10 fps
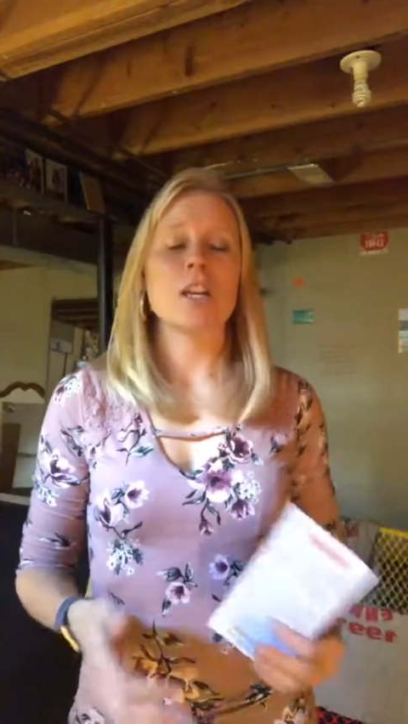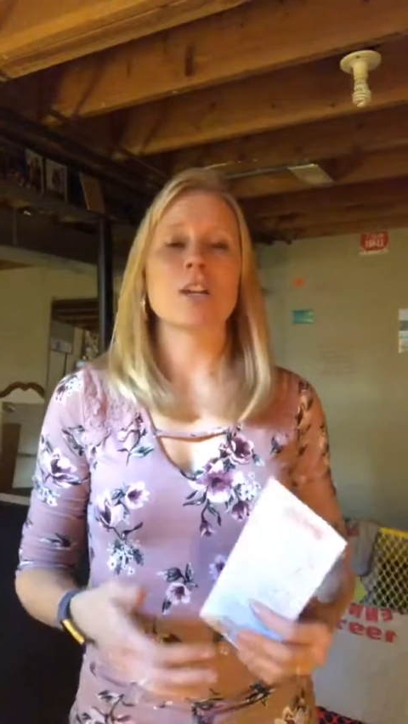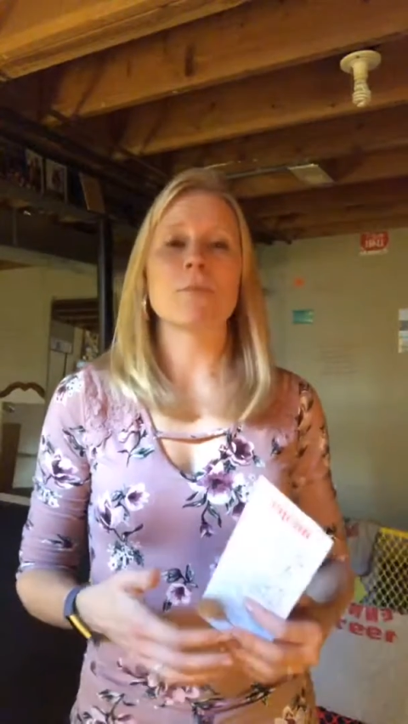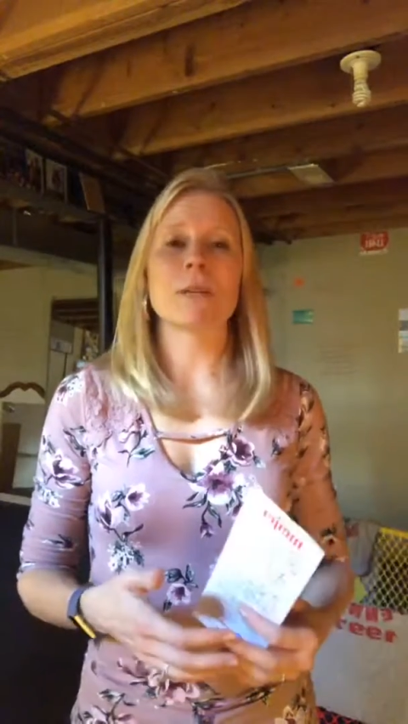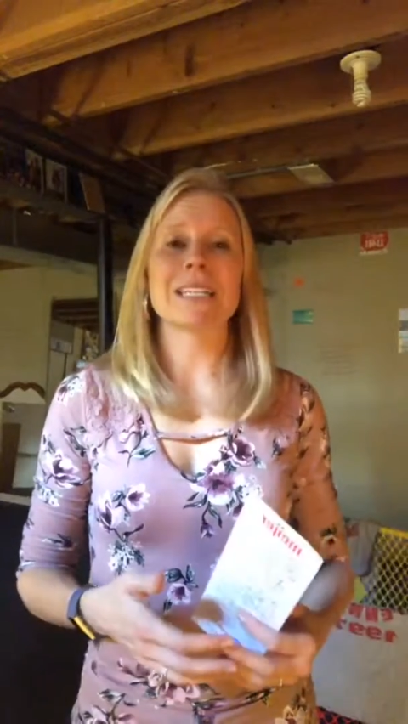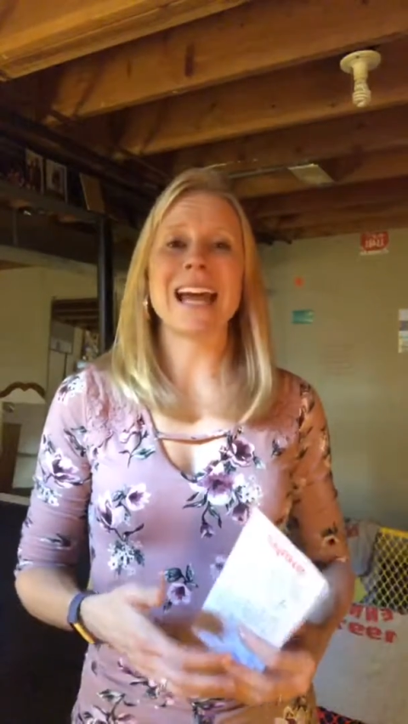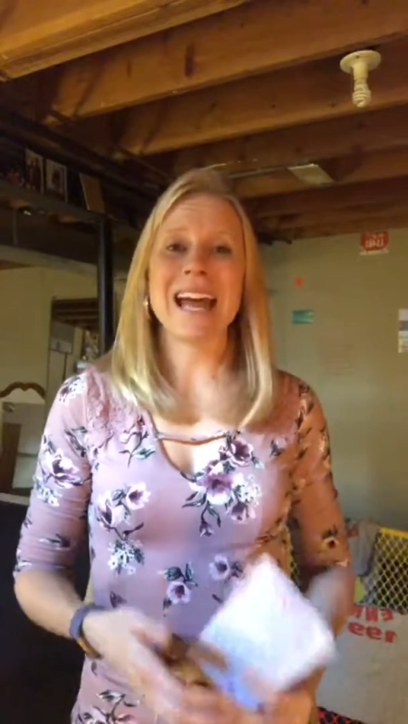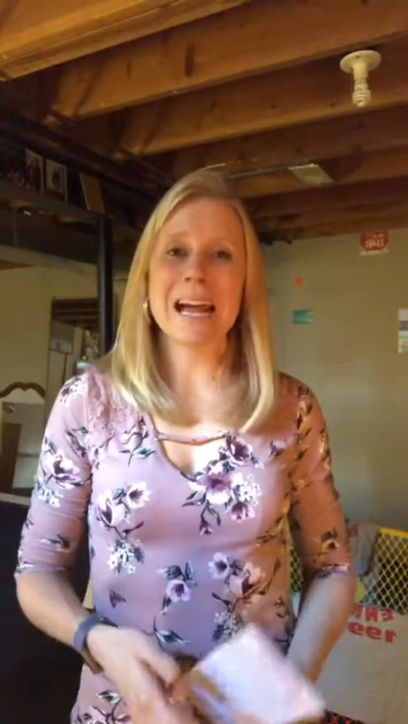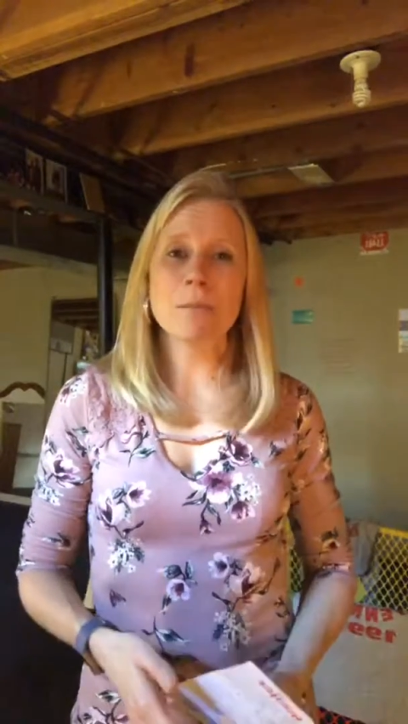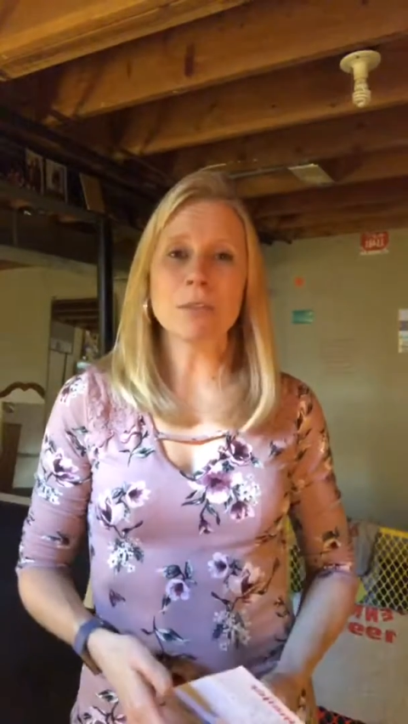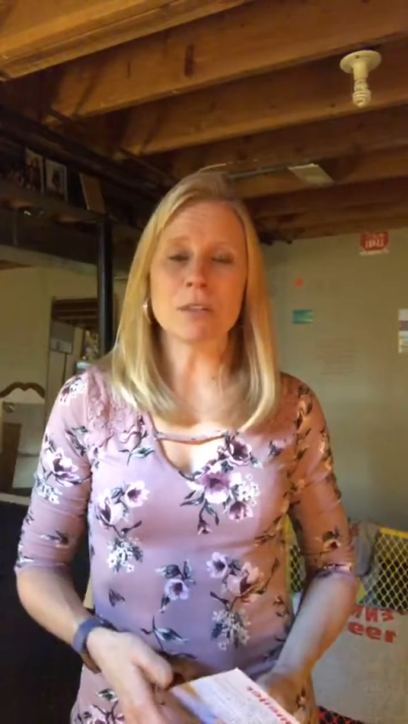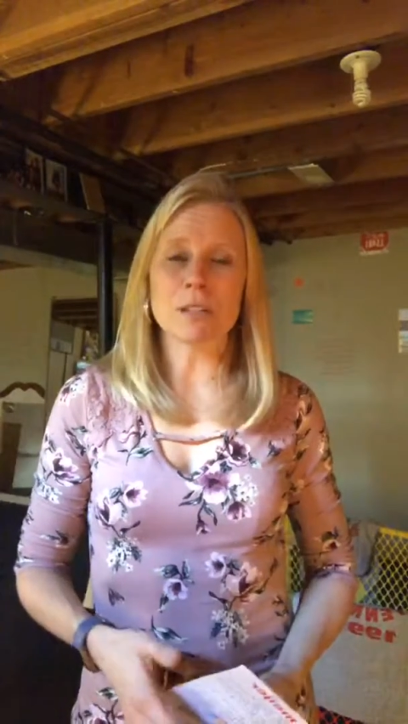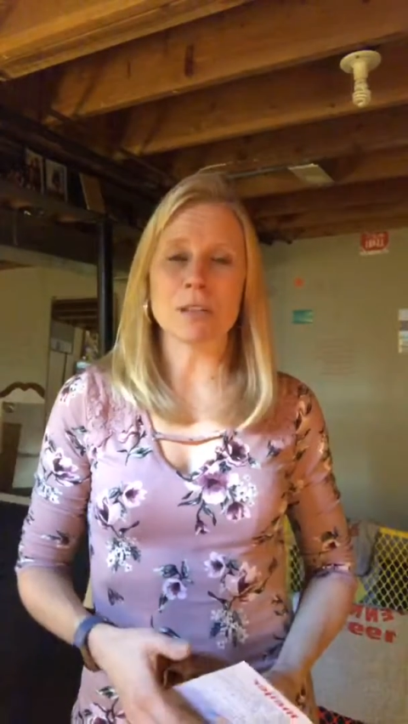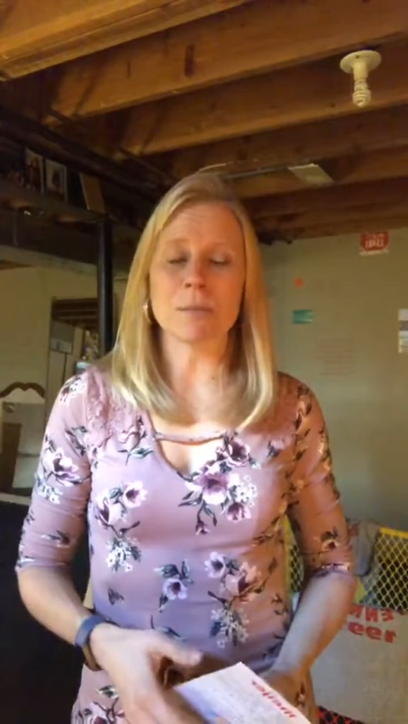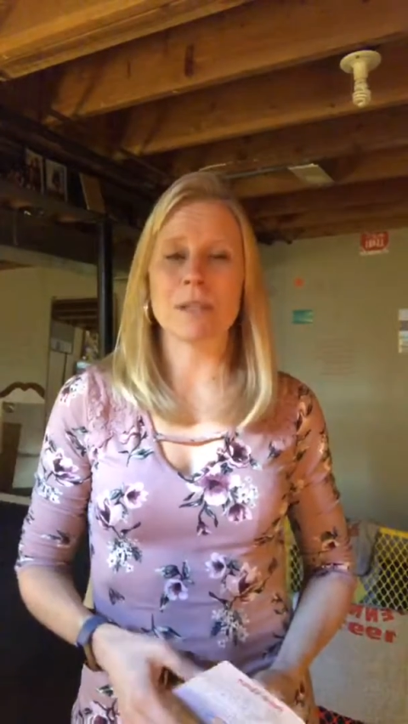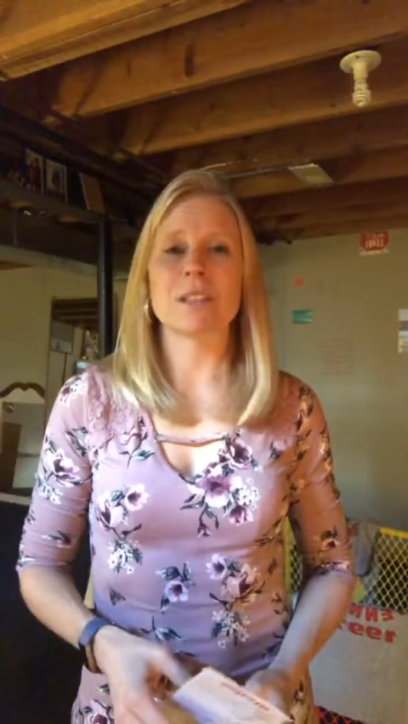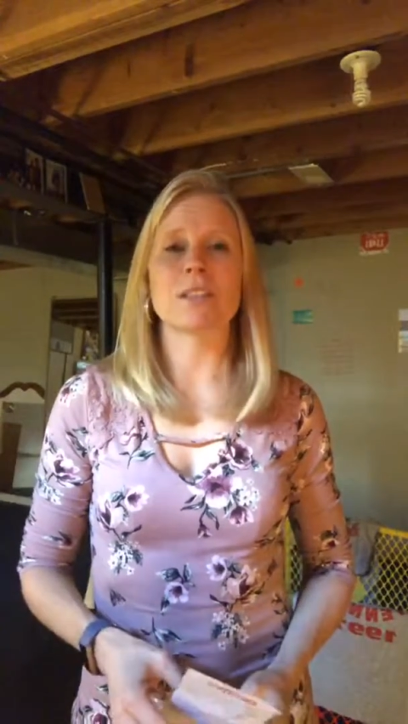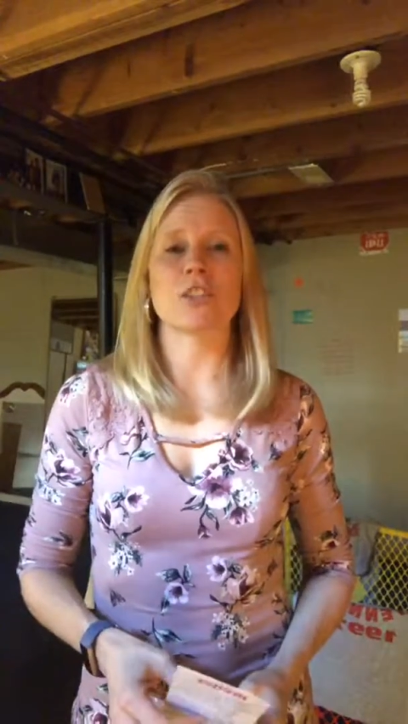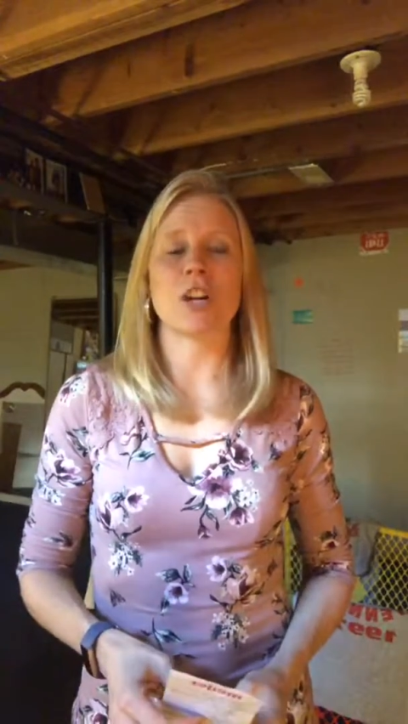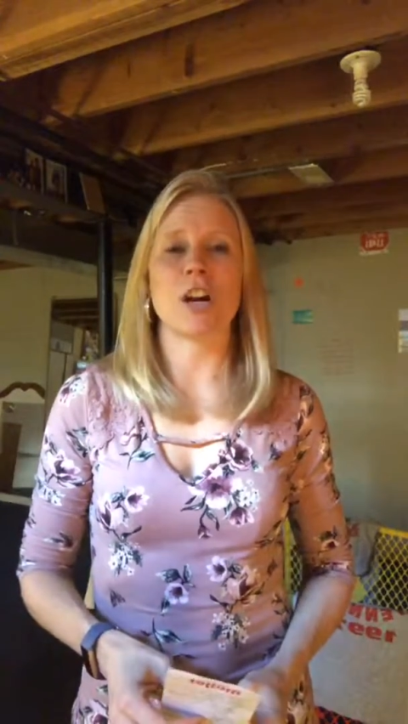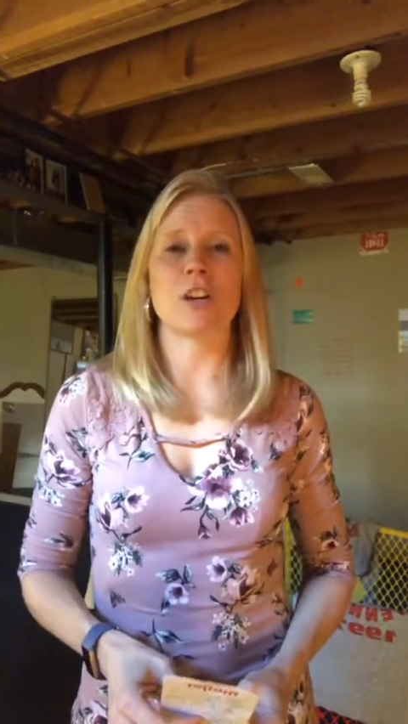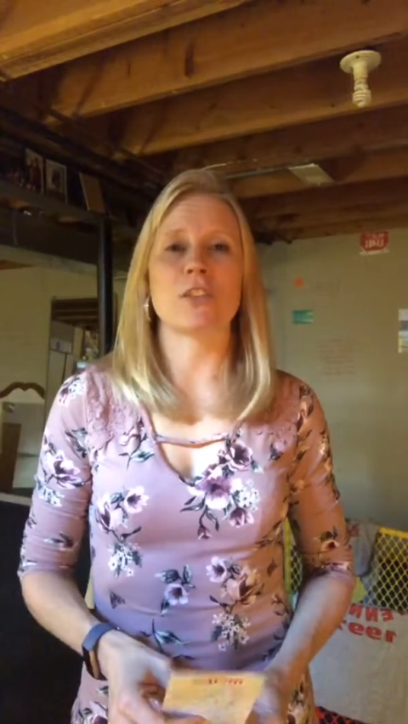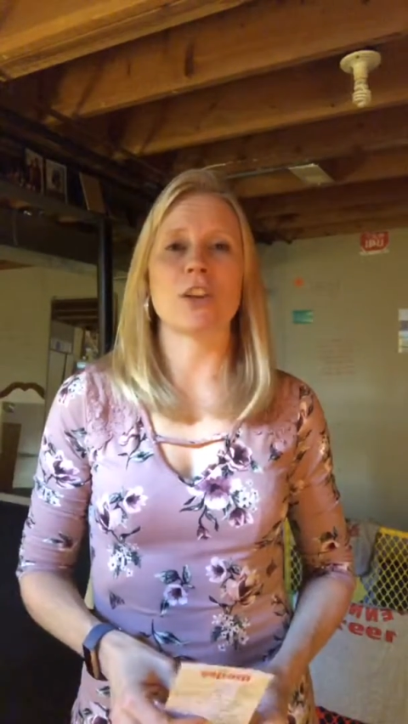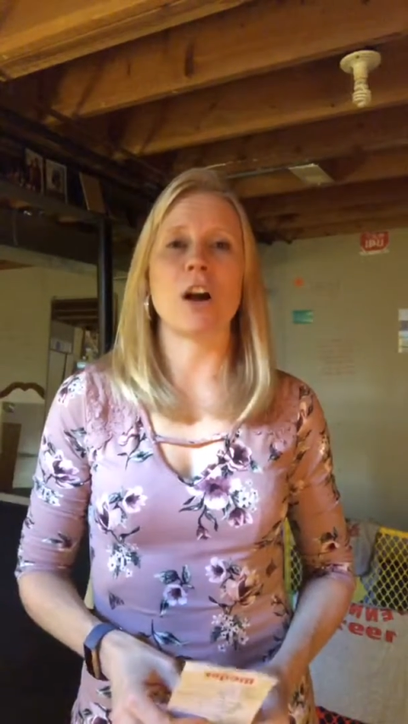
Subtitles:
Your metabolism is in charge